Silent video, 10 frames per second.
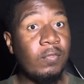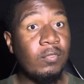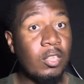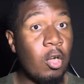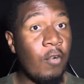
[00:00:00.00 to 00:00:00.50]

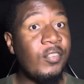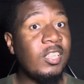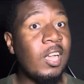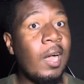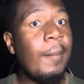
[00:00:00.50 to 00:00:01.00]
the Coffee
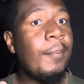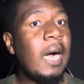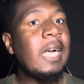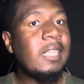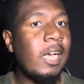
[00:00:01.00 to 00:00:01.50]
Time
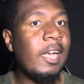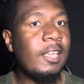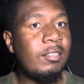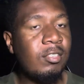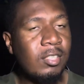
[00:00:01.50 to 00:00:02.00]

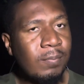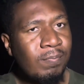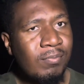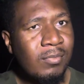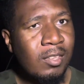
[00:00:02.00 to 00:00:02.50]
Podcast,
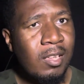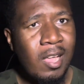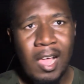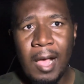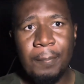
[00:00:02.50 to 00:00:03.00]

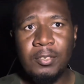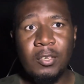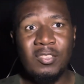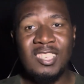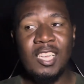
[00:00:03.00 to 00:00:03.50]

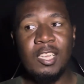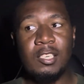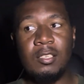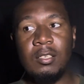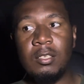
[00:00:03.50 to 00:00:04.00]
episode
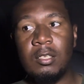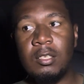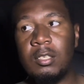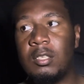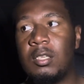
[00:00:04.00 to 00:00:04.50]
10,
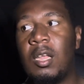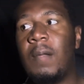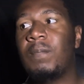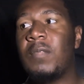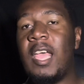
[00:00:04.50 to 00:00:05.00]

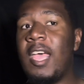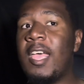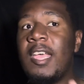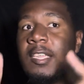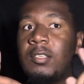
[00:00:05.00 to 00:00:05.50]

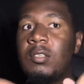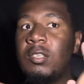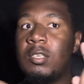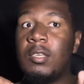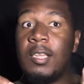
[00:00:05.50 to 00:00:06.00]
and
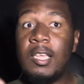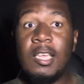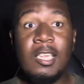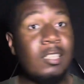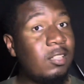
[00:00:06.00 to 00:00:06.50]

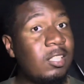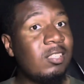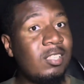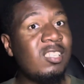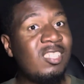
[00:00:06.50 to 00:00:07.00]
this
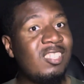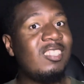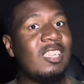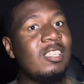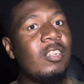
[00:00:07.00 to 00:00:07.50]
is the
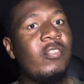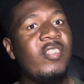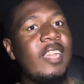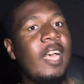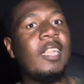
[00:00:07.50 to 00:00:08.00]
season
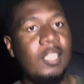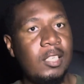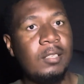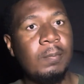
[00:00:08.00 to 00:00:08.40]
finale,